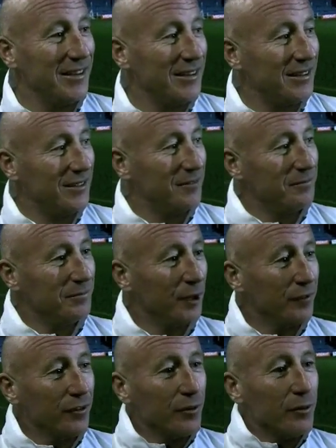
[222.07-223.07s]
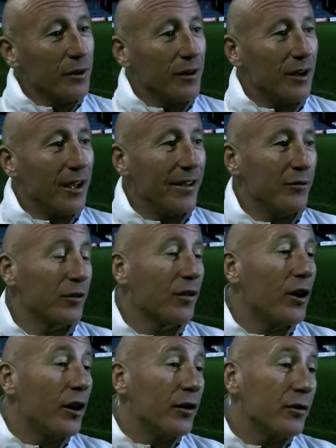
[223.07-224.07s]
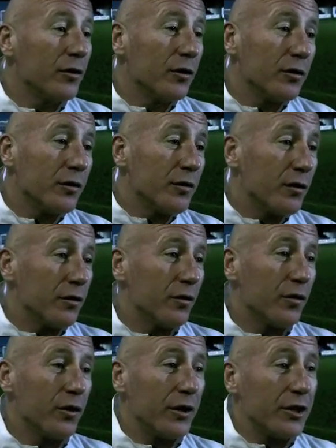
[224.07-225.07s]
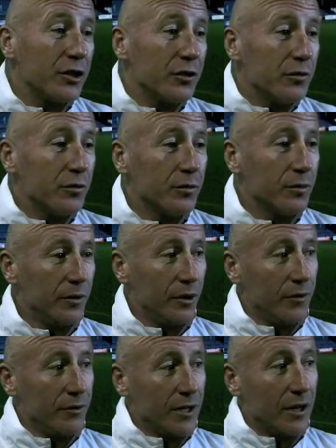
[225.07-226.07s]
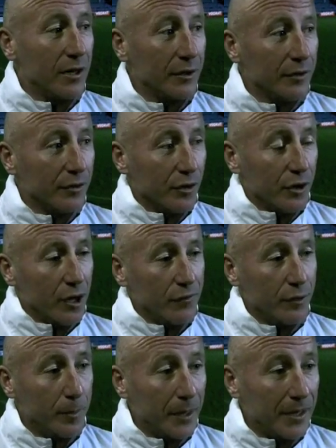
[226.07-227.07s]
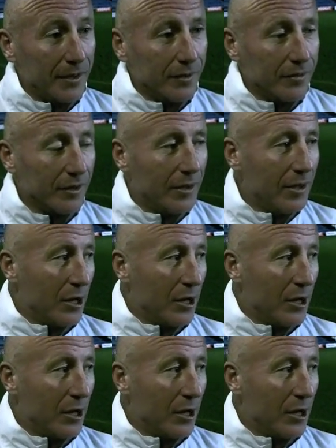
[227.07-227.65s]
Obviously, our hands were tied on certain issues, you know, regarding turnover of players.